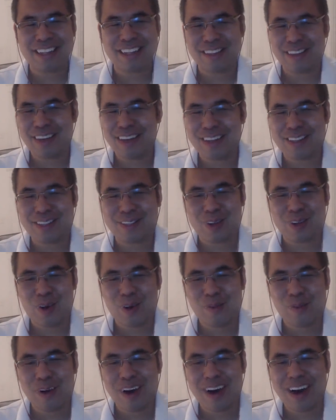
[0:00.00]
deleted
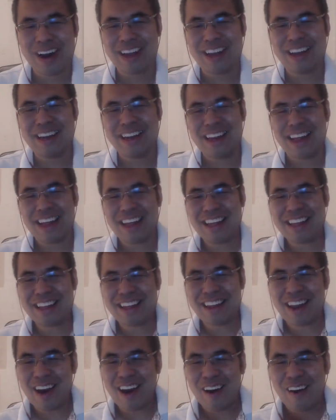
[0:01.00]
soon, but
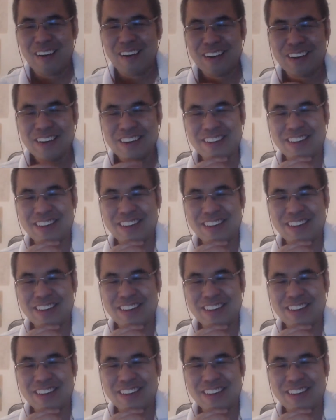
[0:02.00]
no,